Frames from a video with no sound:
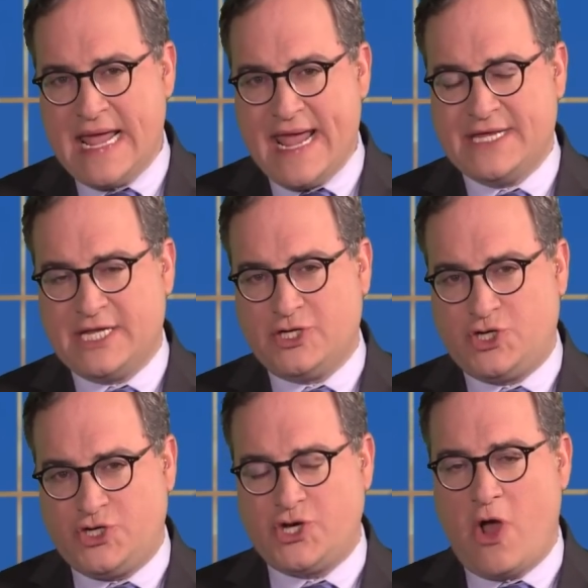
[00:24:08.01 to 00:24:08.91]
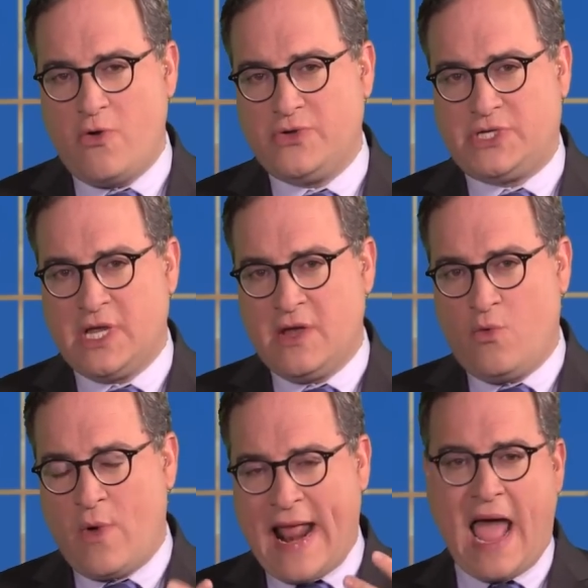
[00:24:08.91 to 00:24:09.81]
is it shows
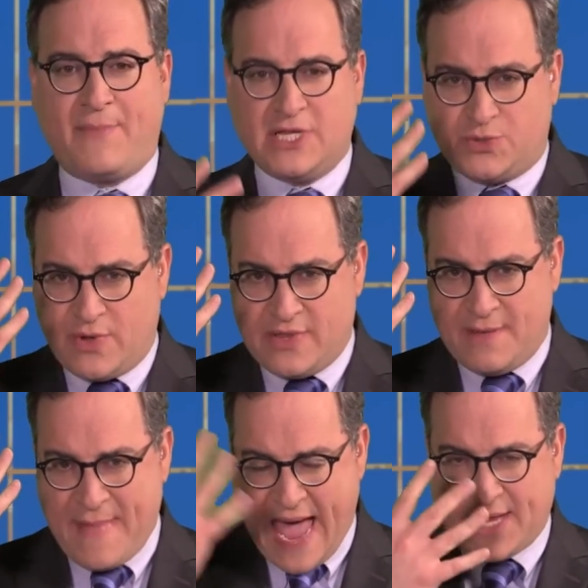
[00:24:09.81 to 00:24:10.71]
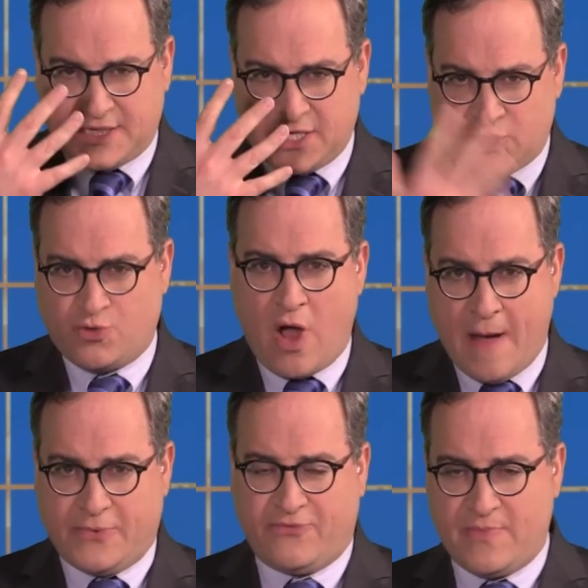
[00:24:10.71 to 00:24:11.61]
what happens when the mask is
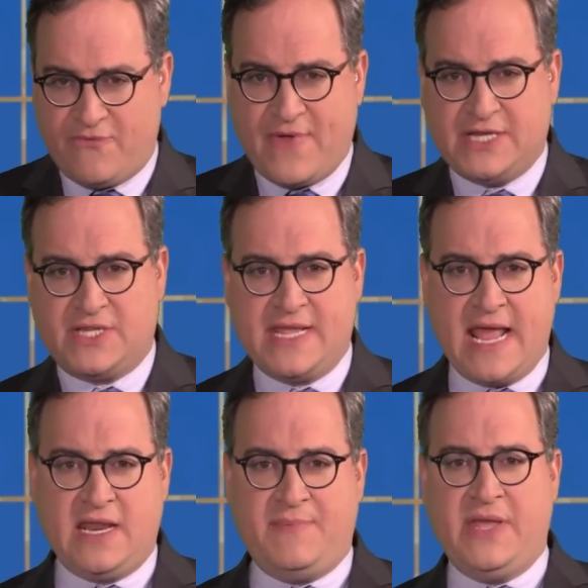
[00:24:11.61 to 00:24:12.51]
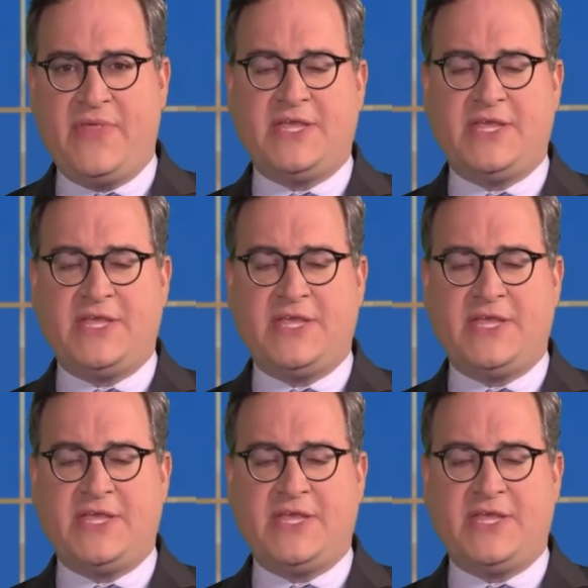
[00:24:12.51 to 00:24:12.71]
dropped from the face of the NDP.